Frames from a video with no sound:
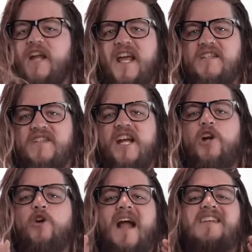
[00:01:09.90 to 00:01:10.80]
it is, the
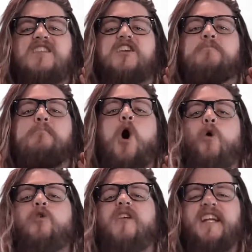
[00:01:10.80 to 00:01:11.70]
hero has to
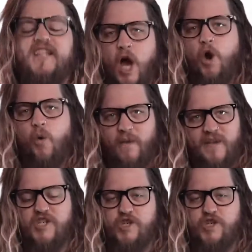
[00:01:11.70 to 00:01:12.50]
boldly go on this